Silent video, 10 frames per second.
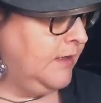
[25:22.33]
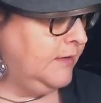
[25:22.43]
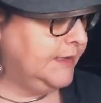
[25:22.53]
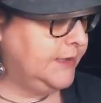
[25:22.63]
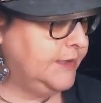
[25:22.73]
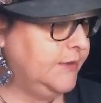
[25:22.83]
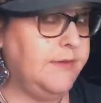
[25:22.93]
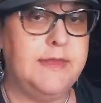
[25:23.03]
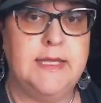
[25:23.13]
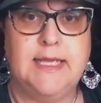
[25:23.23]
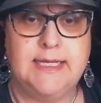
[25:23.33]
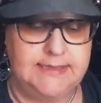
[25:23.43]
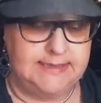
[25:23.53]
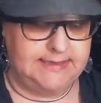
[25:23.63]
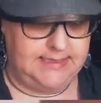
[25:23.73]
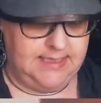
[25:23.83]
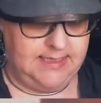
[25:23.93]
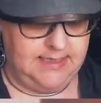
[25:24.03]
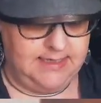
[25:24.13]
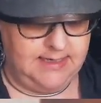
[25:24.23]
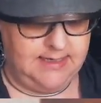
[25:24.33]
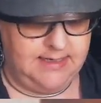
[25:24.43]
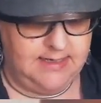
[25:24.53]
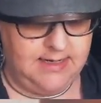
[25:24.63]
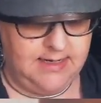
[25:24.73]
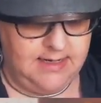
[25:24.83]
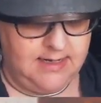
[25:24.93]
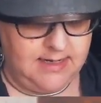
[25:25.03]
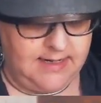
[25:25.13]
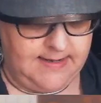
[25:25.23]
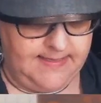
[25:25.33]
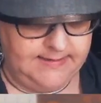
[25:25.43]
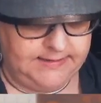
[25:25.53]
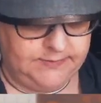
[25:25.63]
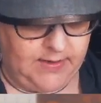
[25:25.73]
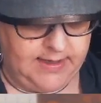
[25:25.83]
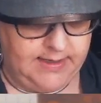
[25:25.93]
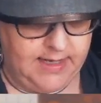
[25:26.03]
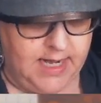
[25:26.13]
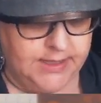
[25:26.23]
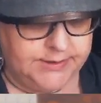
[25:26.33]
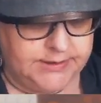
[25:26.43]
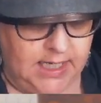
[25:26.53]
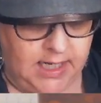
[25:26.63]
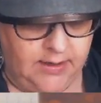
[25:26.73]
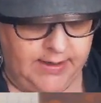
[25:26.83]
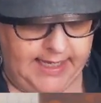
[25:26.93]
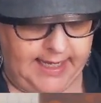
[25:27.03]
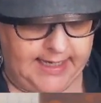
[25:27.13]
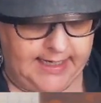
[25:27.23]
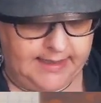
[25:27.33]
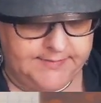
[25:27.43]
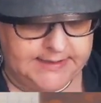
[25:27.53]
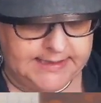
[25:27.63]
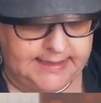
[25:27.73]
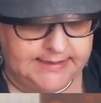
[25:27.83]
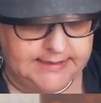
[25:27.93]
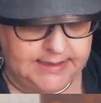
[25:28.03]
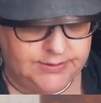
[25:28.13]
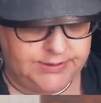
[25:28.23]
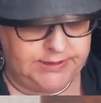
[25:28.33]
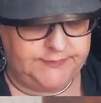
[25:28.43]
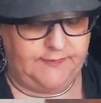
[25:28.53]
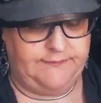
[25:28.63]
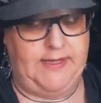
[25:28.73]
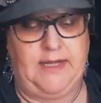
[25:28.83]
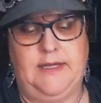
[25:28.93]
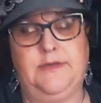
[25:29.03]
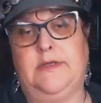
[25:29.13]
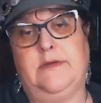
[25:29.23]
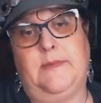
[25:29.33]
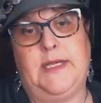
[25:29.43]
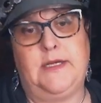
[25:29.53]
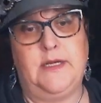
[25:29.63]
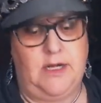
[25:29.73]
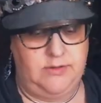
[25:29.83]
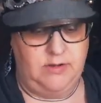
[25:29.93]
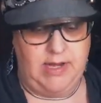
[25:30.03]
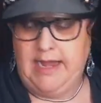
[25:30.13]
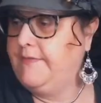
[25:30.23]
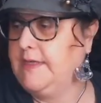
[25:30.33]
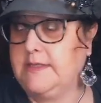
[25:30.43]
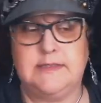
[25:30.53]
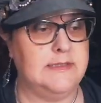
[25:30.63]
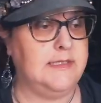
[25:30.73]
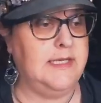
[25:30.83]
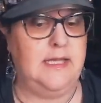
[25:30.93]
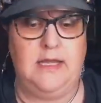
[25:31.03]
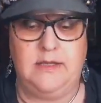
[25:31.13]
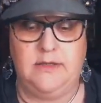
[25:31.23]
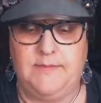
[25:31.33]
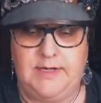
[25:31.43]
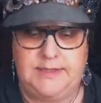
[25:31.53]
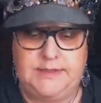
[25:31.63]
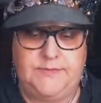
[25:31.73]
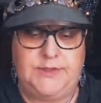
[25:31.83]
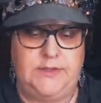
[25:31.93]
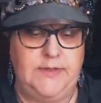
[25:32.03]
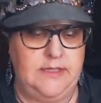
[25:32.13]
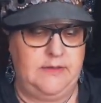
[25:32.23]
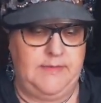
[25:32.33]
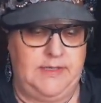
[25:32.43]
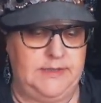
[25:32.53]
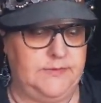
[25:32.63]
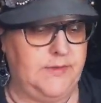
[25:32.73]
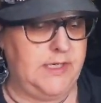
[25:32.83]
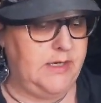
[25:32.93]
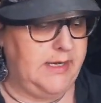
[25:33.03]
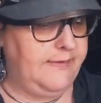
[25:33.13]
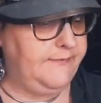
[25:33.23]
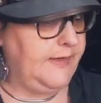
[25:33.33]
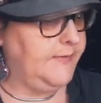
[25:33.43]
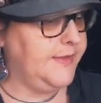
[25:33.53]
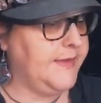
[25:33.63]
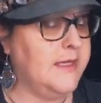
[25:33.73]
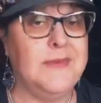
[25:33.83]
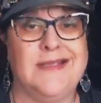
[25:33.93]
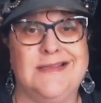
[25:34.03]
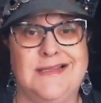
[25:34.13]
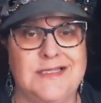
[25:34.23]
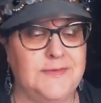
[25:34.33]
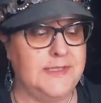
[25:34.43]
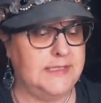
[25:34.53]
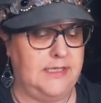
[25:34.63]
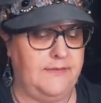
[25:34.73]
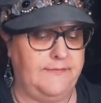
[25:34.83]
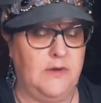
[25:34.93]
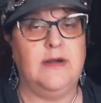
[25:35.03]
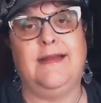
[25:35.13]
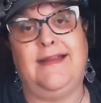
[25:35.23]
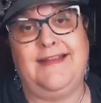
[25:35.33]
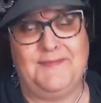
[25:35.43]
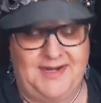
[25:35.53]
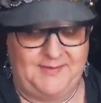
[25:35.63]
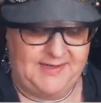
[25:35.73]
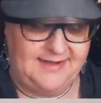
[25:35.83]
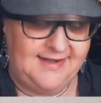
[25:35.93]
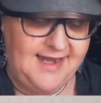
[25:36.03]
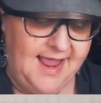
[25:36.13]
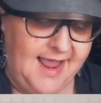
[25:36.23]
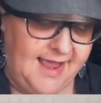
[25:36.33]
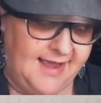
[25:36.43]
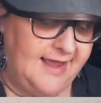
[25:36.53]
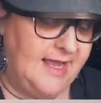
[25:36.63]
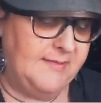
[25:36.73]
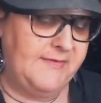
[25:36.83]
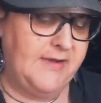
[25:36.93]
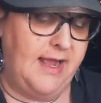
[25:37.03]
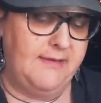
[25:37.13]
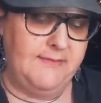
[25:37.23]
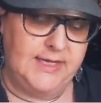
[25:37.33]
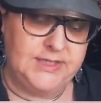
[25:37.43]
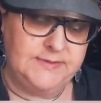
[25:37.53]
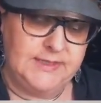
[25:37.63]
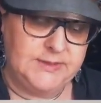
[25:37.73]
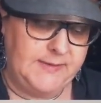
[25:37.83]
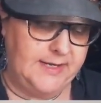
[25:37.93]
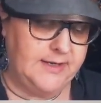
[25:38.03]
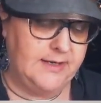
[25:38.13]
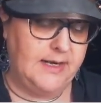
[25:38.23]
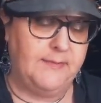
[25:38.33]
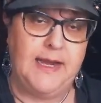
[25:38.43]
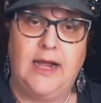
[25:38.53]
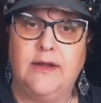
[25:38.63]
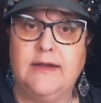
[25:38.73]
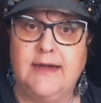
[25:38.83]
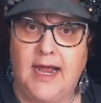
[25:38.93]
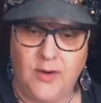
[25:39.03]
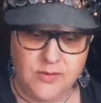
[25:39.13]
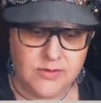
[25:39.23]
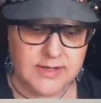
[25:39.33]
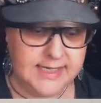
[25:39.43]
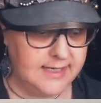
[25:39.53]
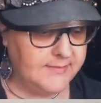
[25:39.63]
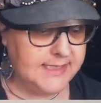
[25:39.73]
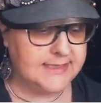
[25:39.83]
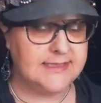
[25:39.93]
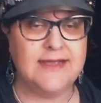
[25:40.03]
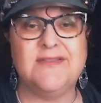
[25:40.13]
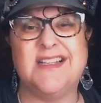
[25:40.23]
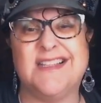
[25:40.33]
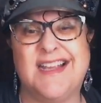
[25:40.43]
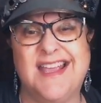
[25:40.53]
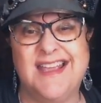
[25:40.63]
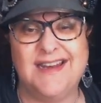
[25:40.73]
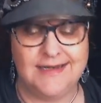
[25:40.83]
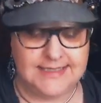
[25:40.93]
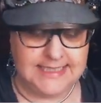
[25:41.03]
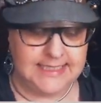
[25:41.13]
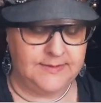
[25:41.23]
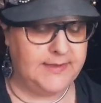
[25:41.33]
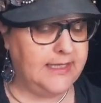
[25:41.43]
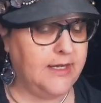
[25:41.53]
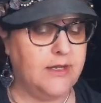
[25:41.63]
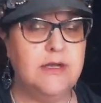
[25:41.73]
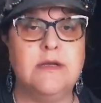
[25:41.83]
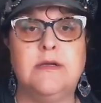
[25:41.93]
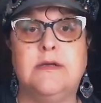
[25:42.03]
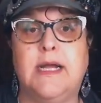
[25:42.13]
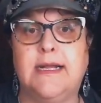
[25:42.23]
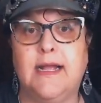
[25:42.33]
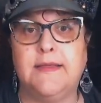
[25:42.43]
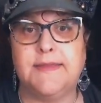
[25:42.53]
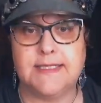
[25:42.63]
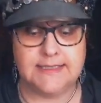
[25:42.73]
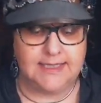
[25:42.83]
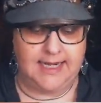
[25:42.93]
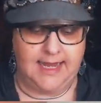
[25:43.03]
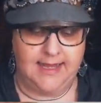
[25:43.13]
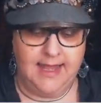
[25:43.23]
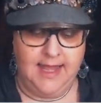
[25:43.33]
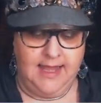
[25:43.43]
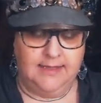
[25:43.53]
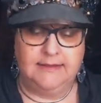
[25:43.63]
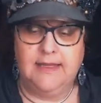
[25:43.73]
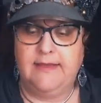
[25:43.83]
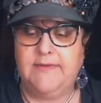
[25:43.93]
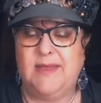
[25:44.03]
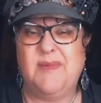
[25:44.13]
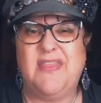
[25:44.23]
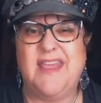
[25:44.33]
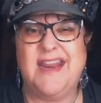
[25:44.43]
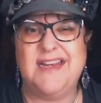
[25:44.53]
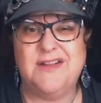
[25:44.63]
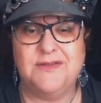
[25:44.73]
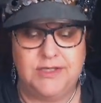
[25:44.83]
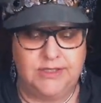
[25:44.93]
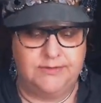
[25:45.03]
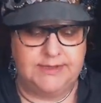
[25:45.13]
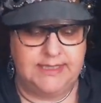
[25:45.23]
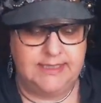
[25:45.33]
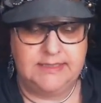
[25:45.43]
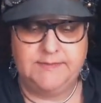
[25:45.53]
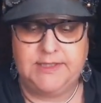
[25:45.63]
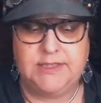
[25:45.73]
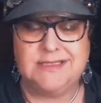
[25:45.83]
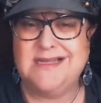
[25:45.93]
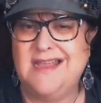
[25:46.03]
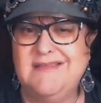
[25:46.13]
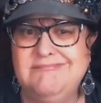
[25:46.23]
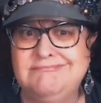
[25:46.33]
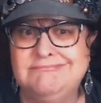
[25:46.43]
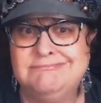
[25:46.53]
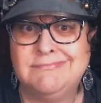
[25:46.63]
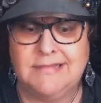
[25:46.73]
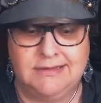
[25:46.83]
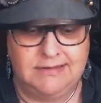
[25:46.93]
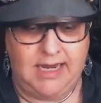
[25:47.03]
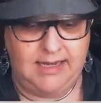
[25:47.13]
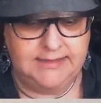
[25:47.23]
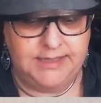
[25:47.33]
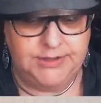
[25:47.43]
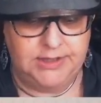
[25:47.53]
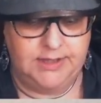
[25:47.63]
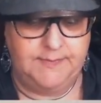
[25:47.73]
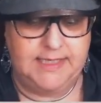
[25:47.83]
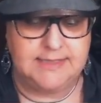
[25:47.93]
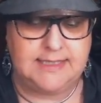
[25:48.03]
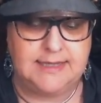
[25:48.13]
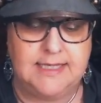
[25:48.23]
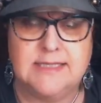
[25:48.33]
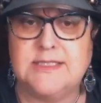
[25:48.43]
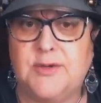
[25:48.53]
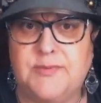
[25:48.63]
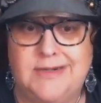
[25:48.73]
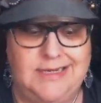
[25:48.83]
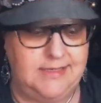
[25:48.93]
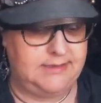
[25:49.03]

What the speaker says: Let's do this on this one. So again, I'm just adding stickers just for fun. I mean, you know, you have this kit, you might as well do it. You might as well have fun with it, because that's what it's there for, in my opinion. I've gotten much better about not hoarding my stuff, because I can tend to be like, oh, I got this and I love it, but then I don't use it as much as I should, because I think it's so pretty.